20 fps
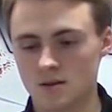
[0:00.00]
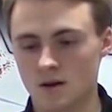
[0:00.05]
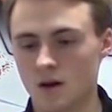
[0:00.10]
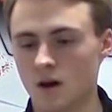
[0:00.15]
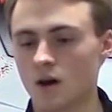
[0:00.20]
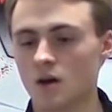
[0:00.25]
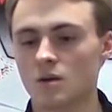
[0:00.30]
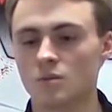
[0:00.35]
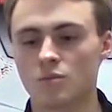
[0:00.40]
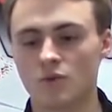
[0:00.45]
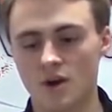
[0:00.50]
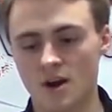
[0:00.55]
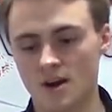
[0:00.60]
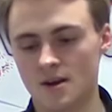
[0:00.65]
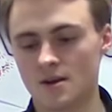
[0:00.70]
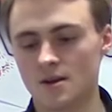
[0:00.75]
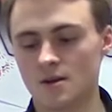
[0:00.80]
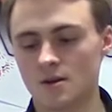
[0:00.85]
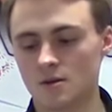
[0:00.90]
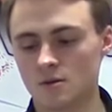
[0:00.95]
all
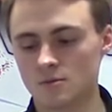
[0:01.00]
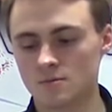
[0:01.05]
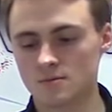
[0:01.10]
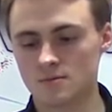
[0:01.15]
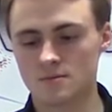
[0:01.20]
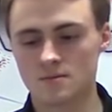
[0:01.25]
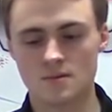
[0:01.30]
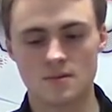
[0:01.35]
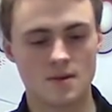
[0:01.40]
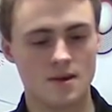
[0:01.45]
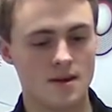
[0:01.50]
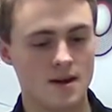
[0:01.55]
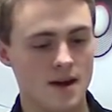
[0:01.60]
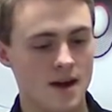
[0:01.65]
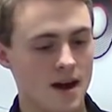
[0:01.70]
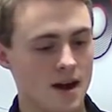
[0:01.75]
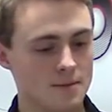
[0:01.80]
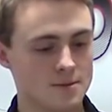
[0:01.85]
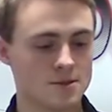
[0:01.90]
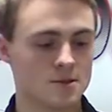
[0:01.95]
brand new,
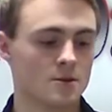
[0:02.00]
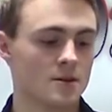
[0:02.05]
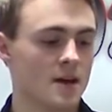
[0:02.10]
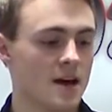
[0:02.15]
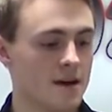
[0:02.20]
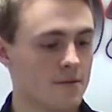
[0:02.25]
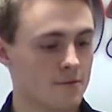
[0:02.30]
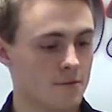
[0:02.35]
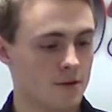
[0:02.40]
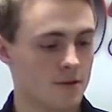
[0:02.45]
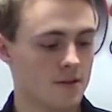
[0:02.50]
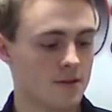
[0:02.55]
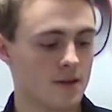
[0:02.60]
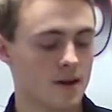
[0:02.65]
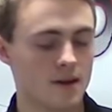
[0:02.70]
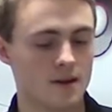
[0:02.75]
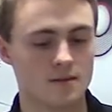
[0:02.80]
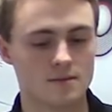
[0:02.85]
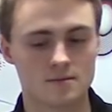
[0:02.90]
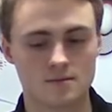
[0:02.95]
absolutely
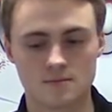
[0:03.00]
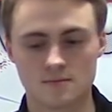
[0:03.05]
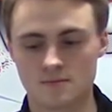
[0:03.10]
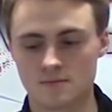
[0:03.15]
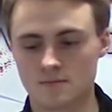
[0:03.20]
everything.